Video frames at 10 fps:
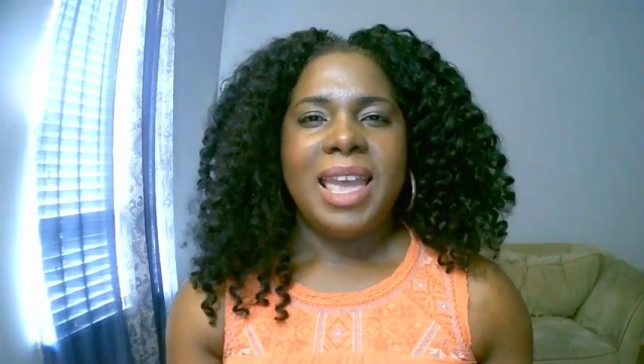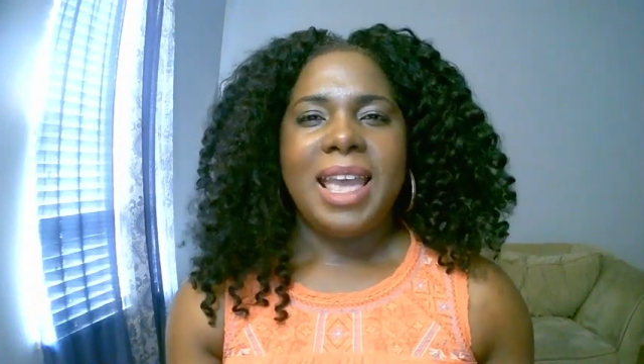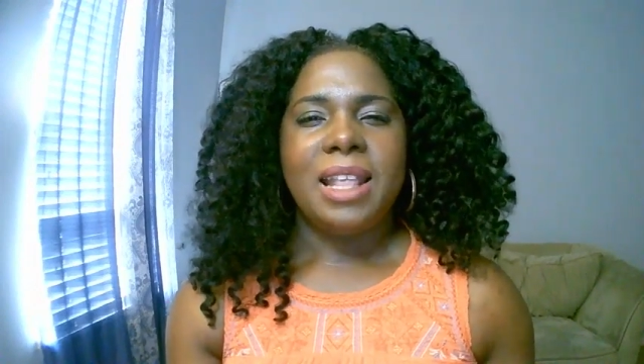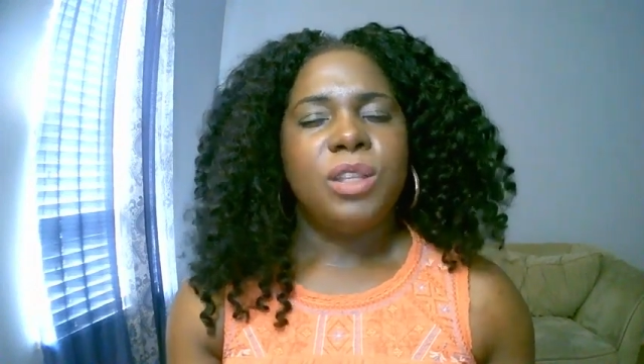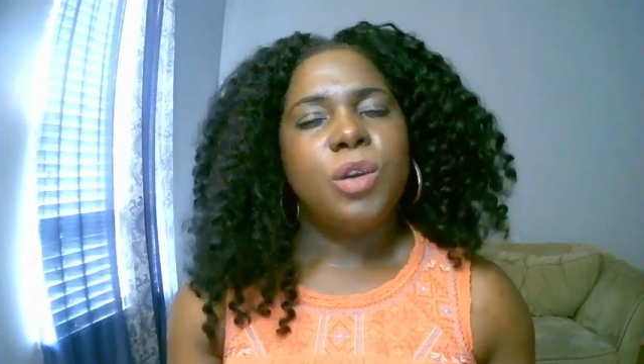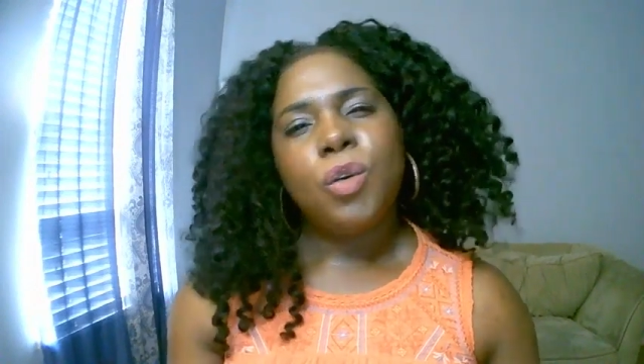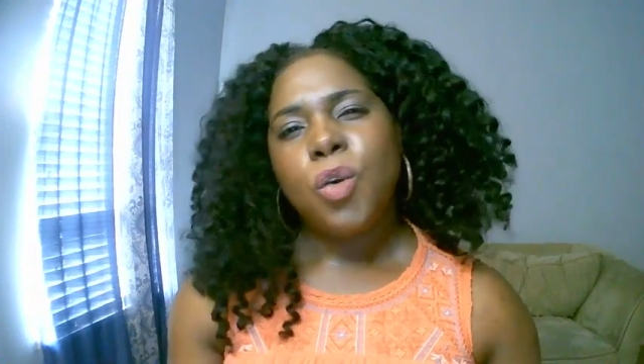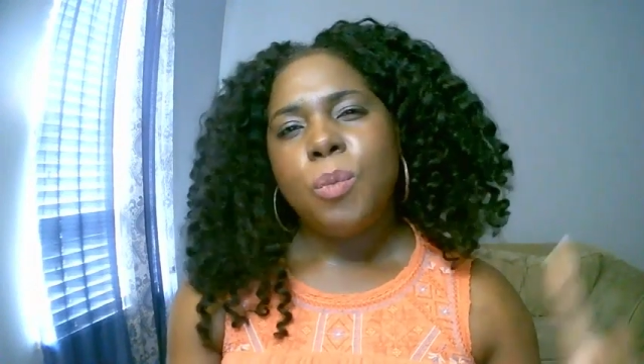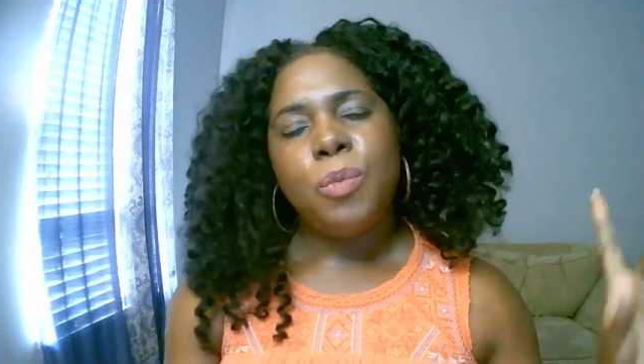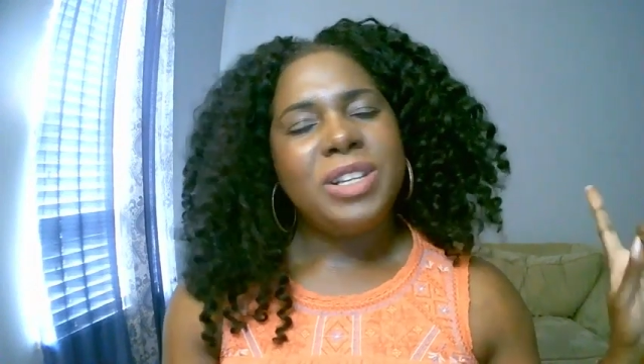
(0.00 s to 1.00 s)
And don't
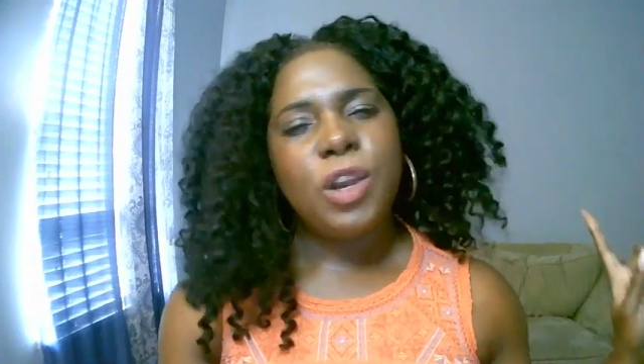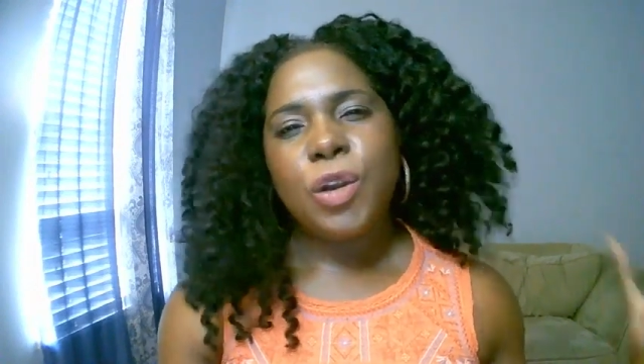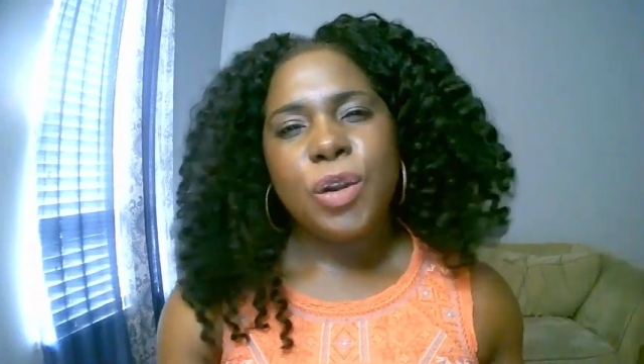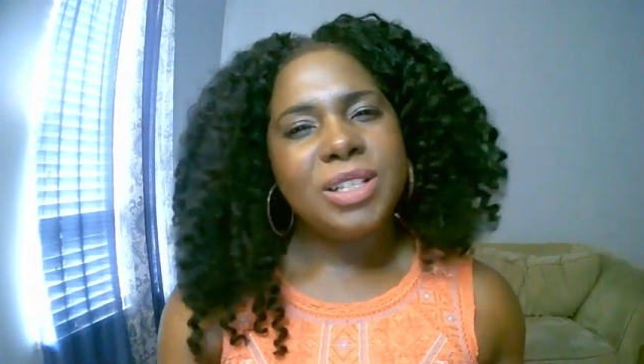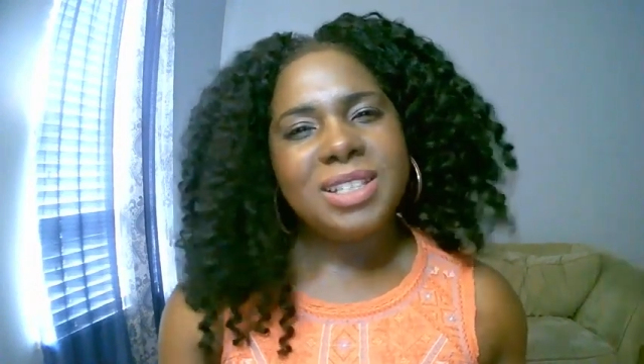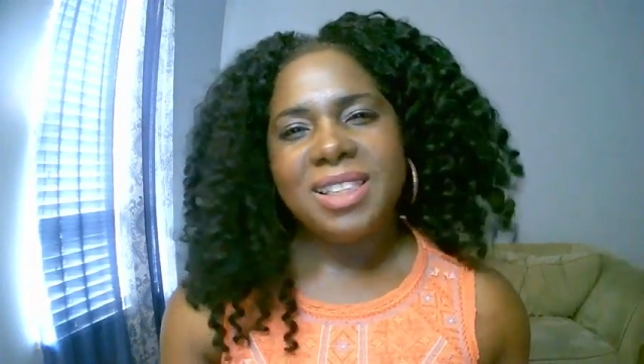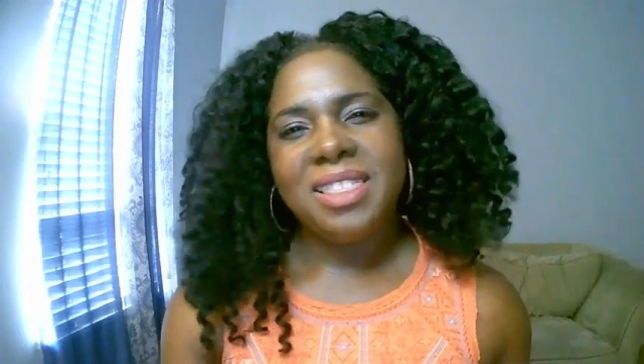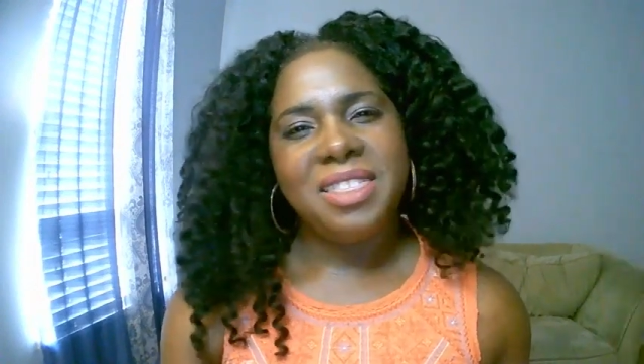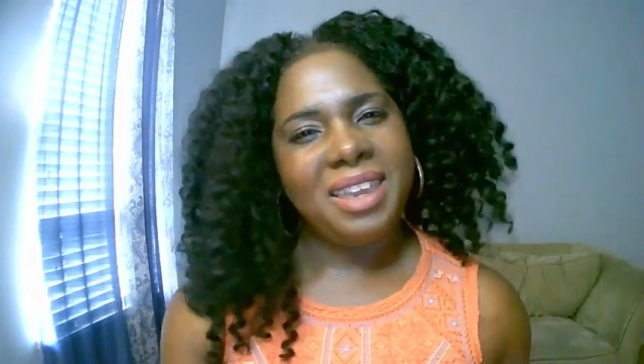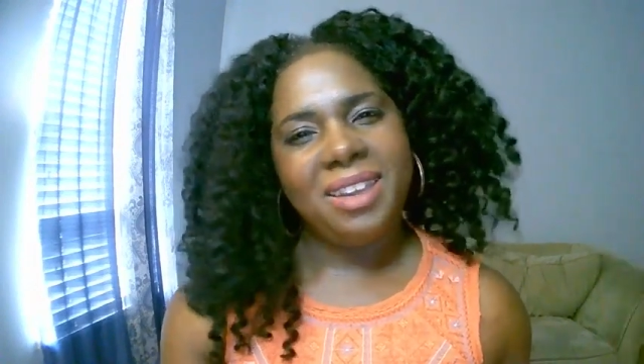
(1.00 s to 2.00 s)
go return to the
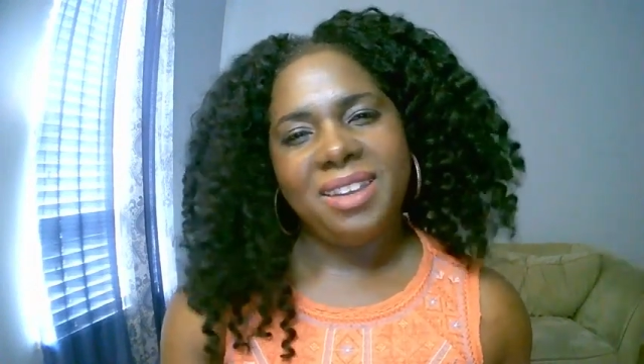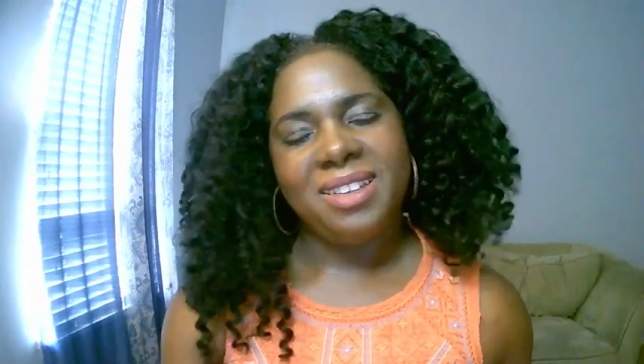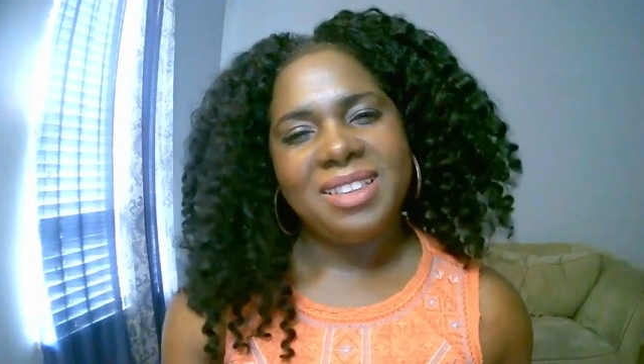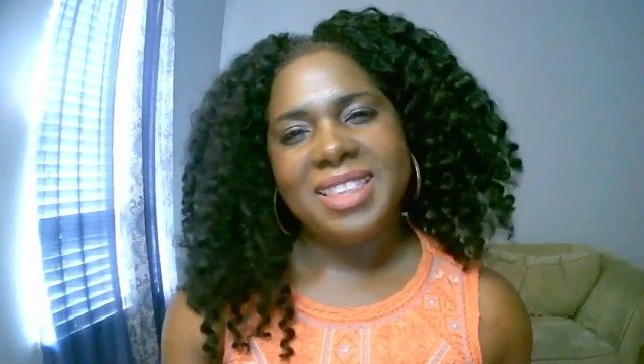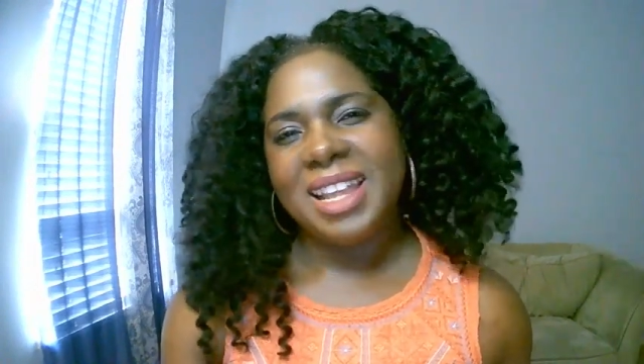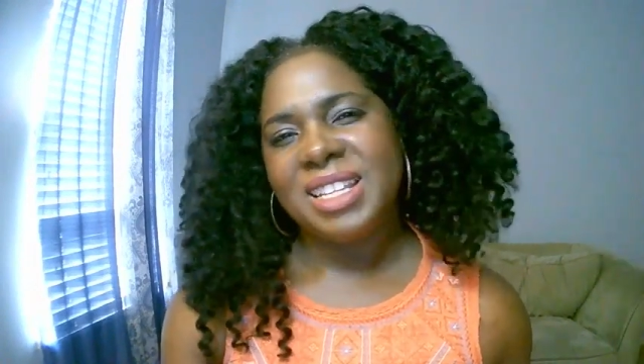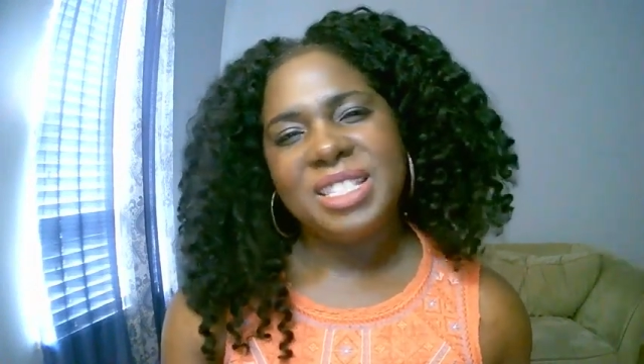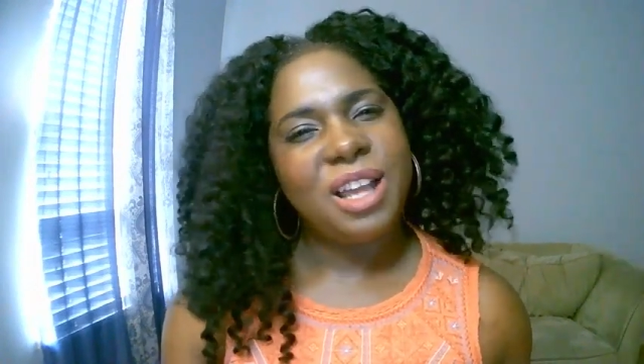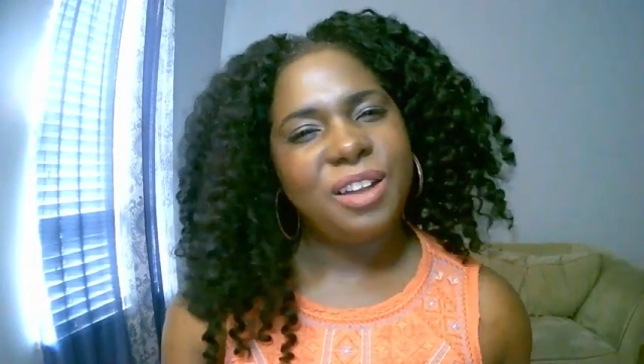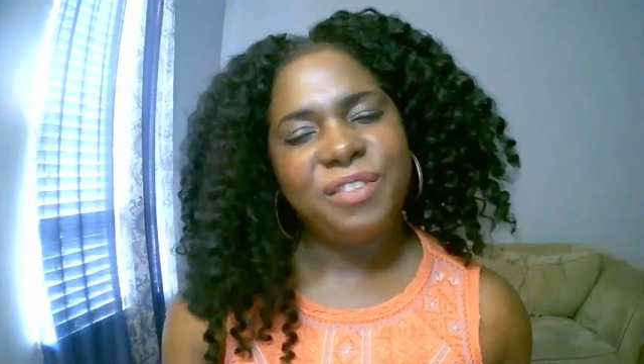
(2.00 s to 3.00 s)
thing that is
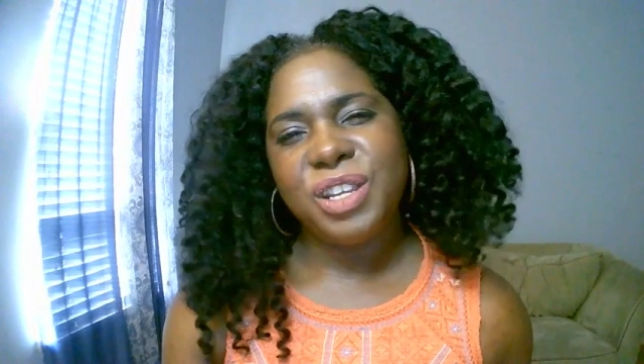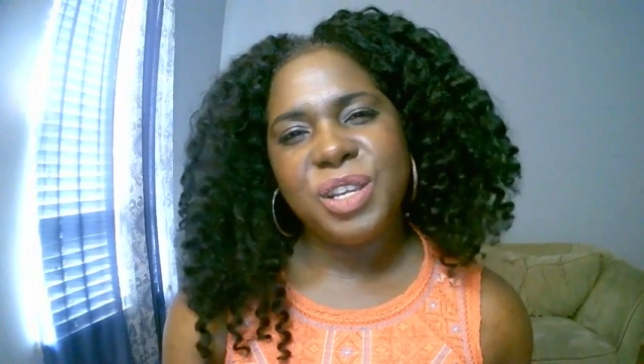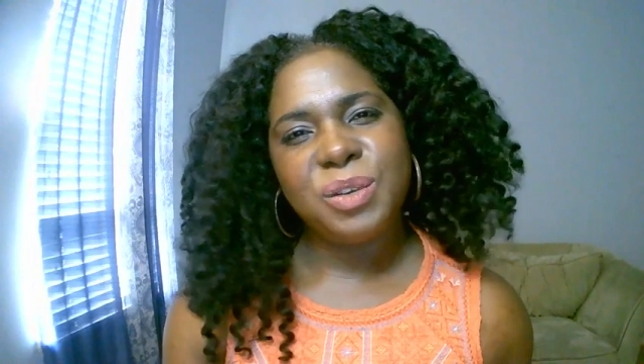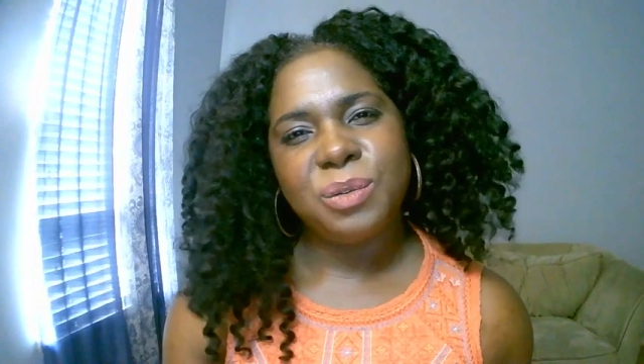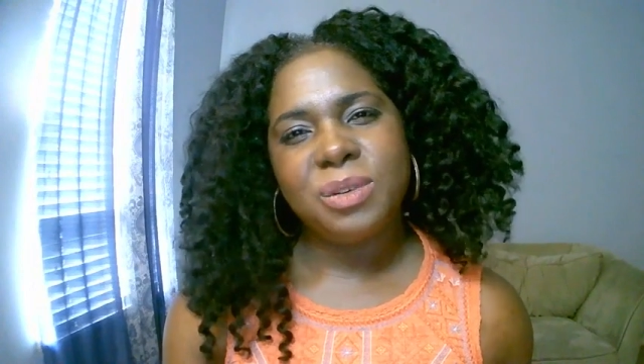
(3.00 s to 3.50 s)
not for you,